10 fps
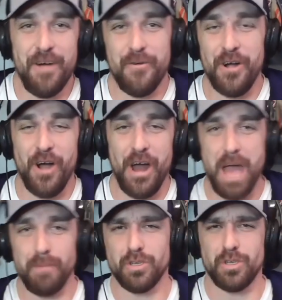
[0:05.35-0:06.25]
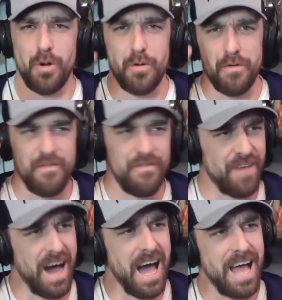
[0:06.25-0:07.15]
We are on episode
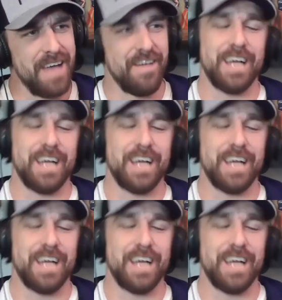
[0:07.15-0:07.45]
5,